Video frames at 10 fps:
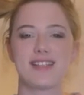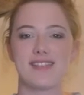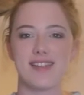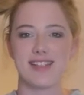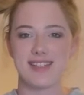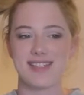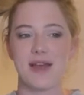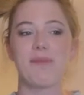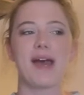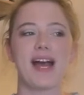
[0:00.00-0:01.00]
let's
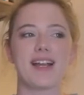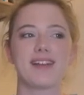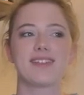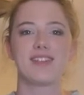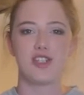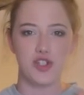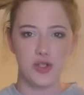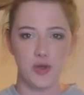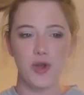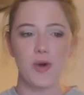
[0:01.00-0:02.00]
step back,
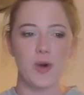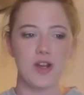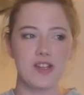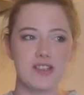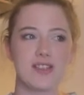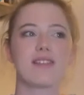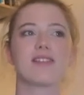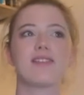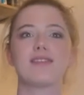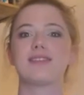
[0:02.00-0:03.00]
do the course,
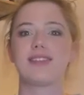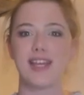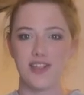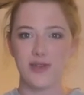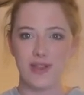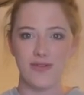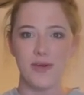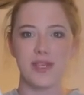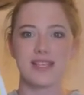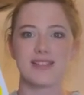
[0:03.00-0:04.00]
then you can
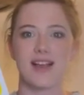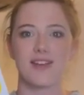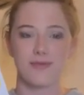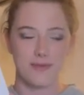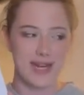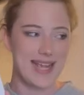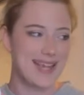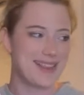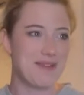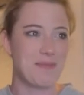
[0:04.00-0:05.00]
focus on reading
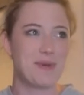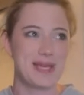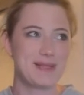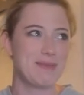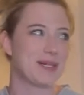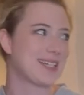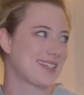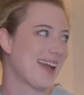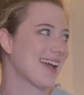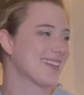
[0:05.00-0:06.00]
the biz book
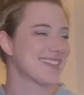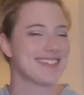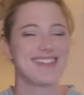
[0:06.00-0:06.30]
next.